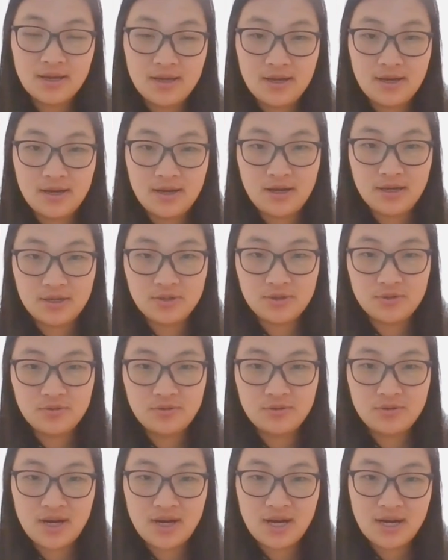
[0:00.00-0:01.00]

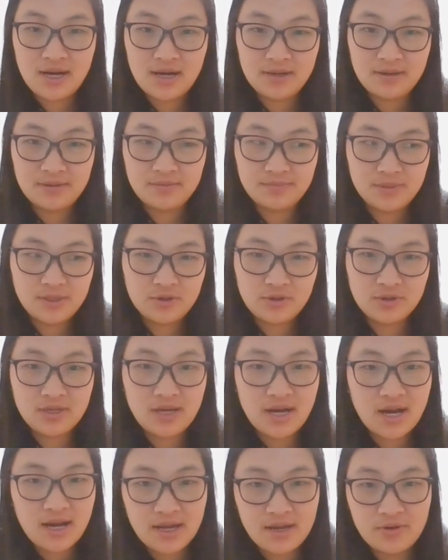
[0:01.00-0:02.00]
Actually,
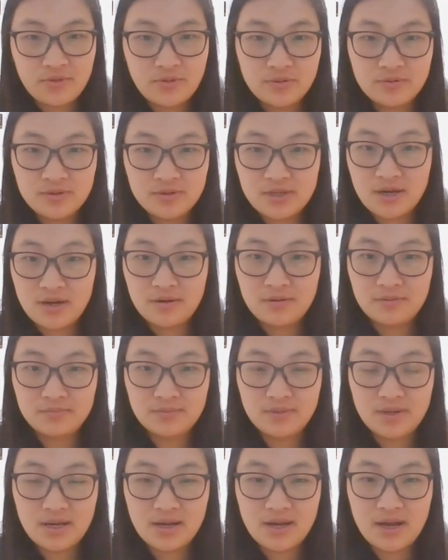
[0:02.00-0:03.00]
I wrote
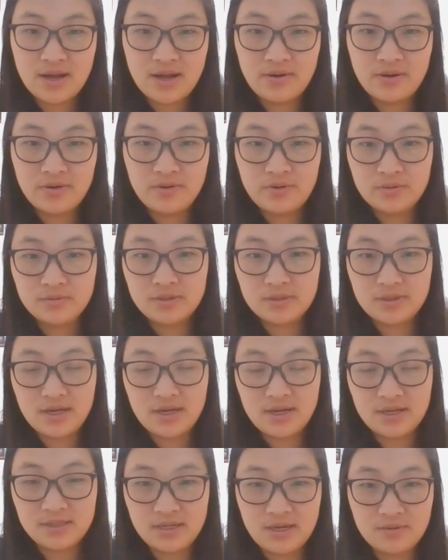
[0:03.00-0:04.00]

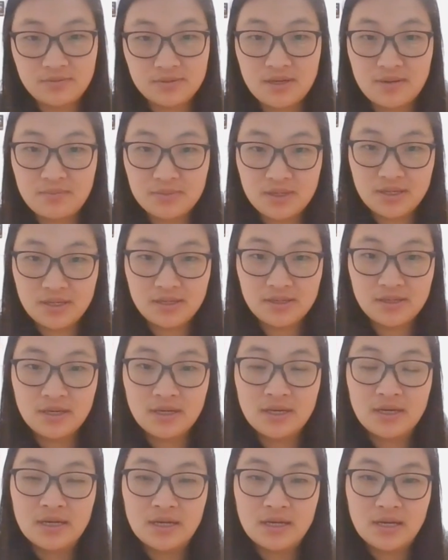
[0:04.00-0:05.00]
down something
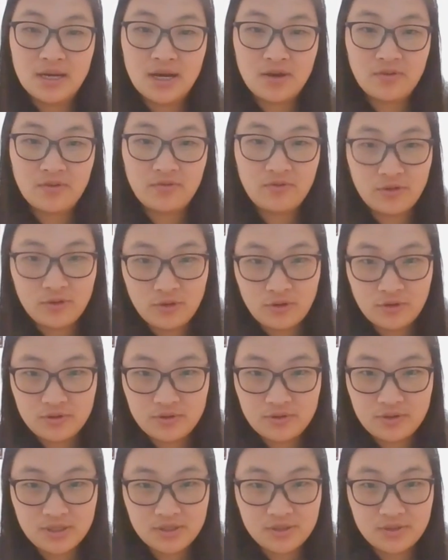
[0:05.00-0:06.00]
for you all
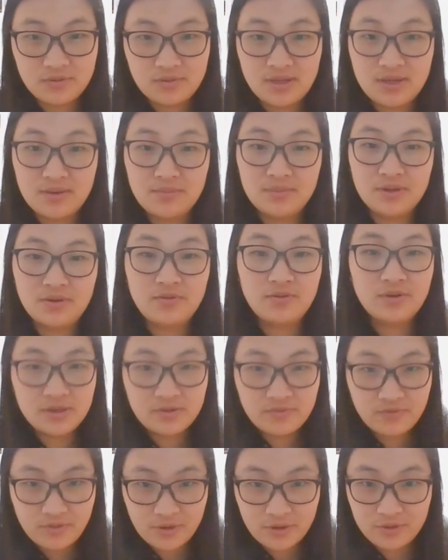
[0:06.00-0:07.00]
today. So let me read
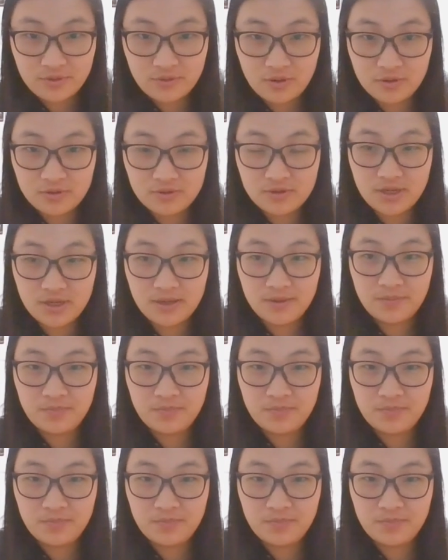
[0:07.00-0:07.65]
it for you all today.